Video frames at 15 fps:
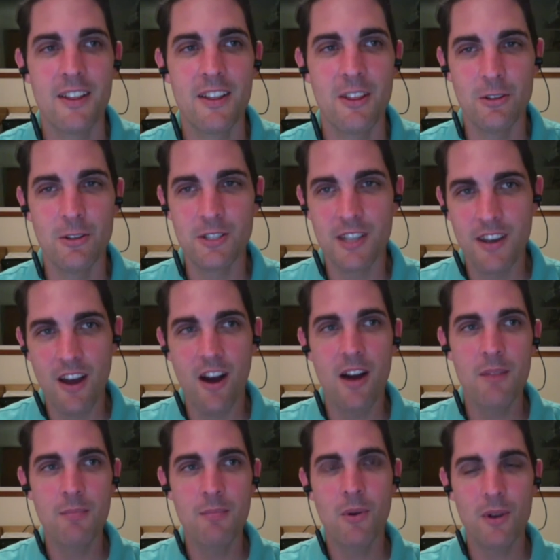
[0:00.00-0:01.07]
those
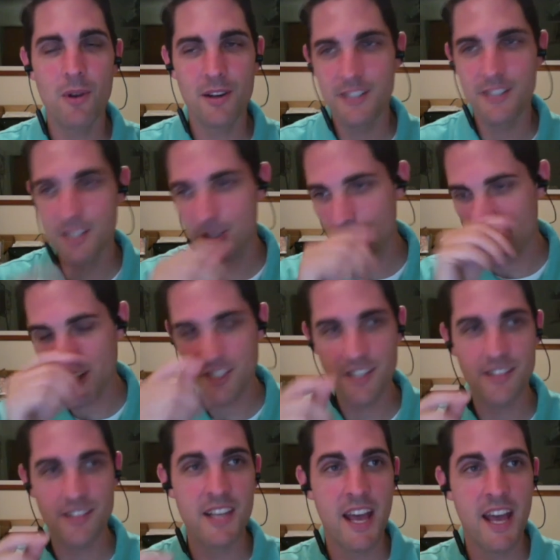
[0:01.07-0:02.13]
non-boring
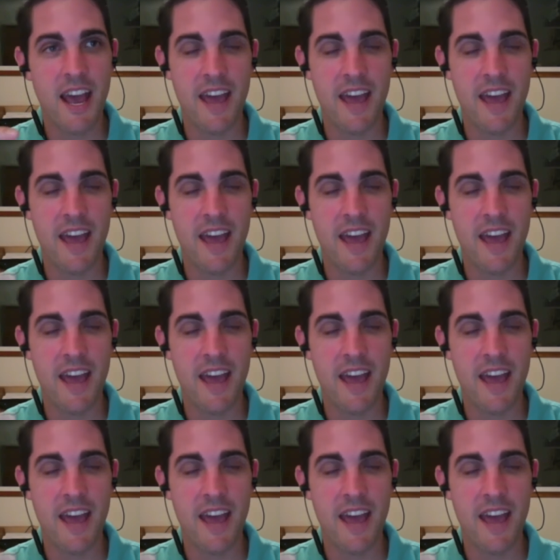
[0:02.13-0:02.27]
situations.